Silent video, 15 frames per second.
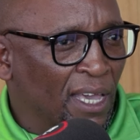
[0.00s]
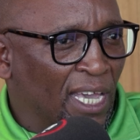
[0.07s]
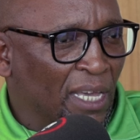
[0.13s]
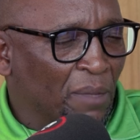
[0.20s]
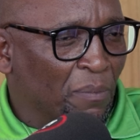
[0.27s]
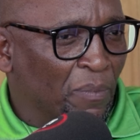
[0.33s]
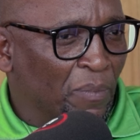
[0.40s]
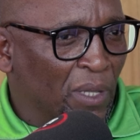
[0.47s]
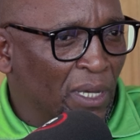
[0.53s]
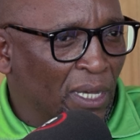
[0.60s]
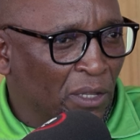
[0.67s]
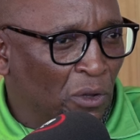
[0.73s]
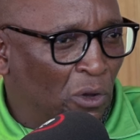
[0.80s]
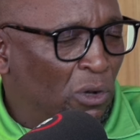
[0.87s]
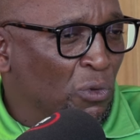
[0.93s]
Um,
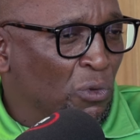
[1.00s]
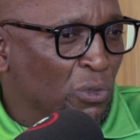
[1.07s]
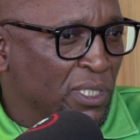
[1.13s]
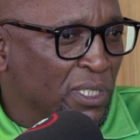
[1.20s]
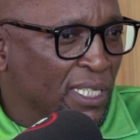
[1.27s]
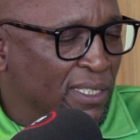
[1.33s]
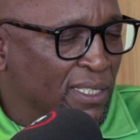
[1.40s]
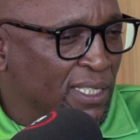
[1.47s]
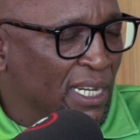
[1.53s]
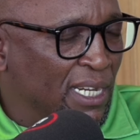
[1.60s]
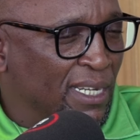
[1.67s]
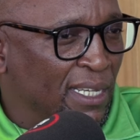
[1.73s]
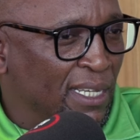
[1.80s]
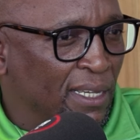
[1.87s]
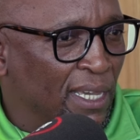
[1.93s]
uh, all those has
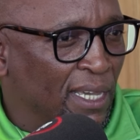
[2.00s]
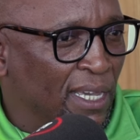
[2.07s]
really